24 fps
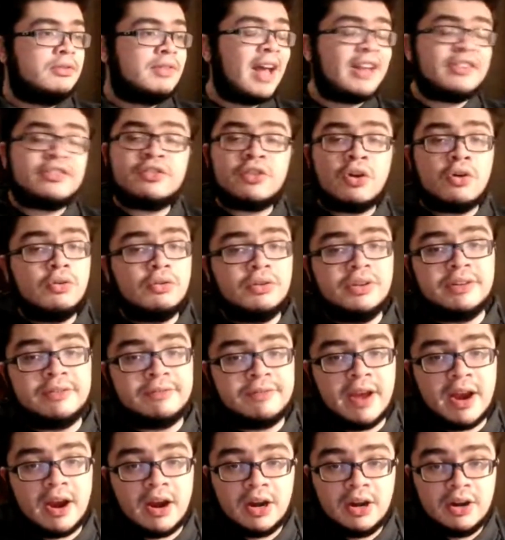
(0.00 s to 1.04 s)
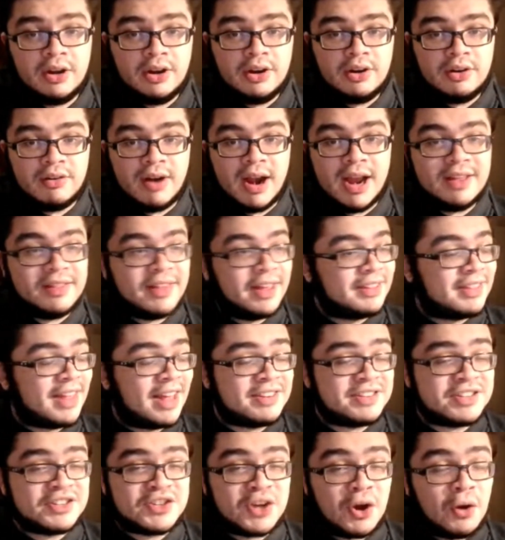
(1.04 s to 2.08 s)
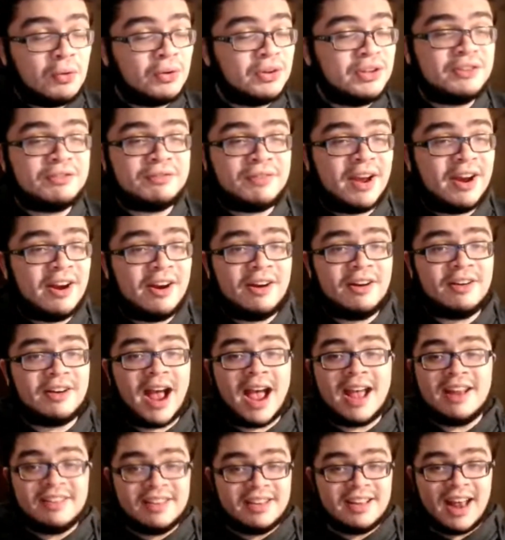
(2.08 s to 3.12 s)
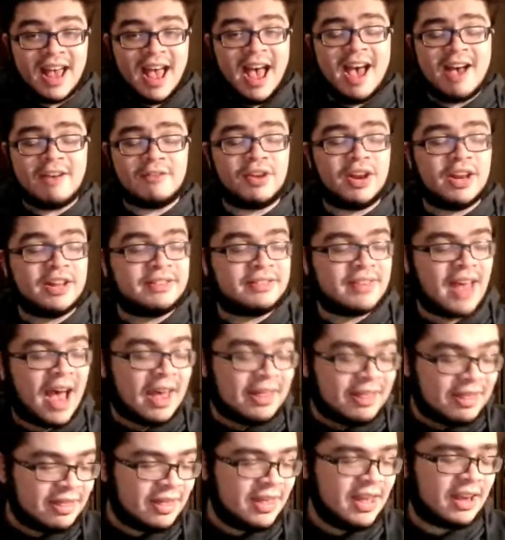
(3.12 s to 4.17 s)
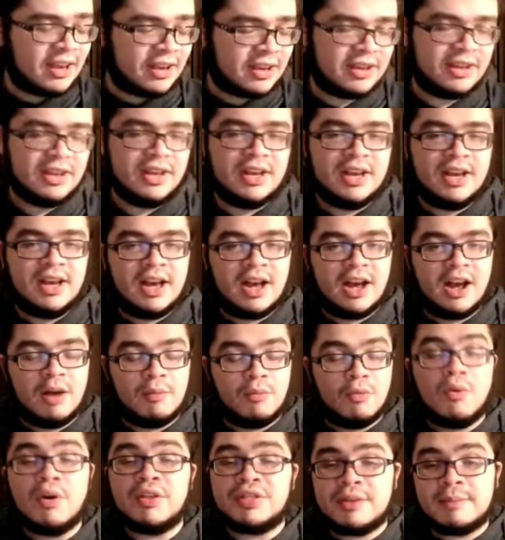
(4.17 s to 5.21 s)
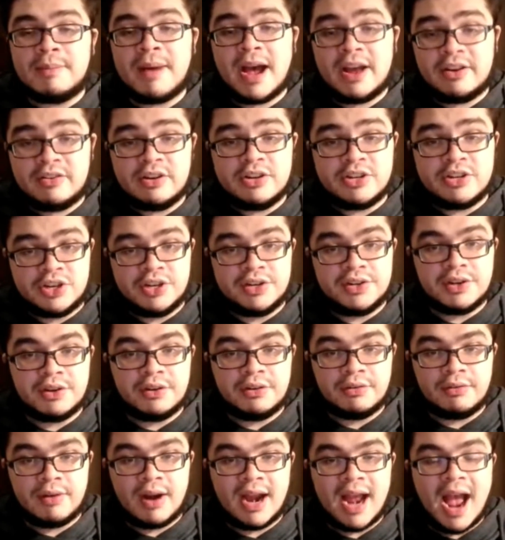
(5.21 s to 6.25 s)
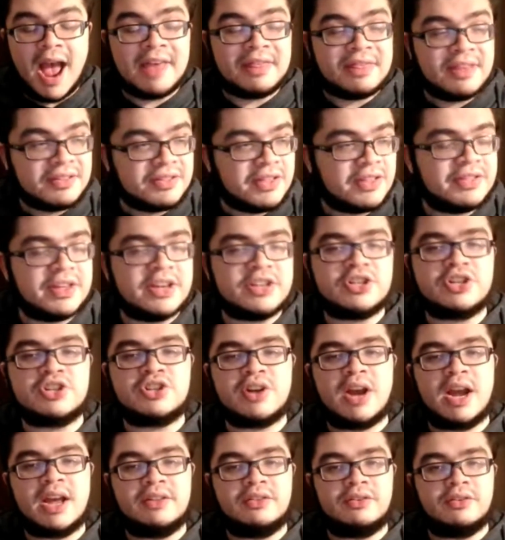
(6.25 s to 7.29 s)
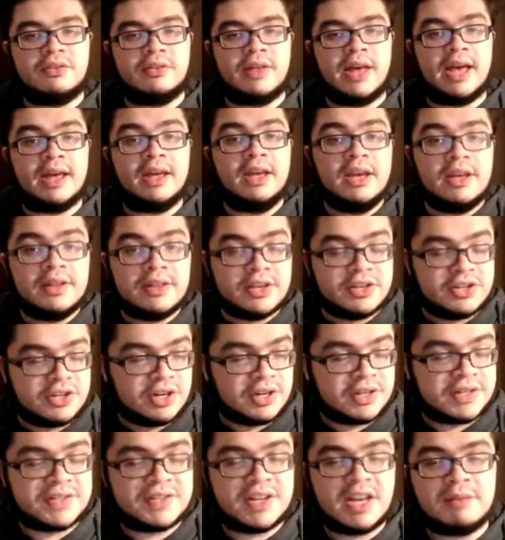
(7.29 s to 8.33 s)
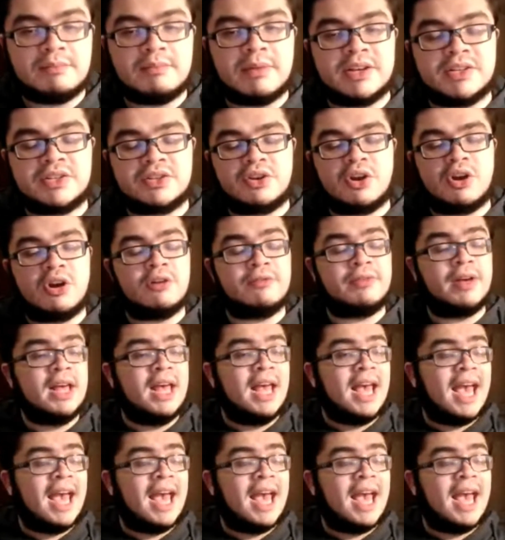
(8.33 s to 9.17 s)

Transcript: That's totally fair, right? Like, that's a totally fair idea to have. And it's, I think, what the Padres should do, right? I think that they should try and do that. They should extend Musgrove.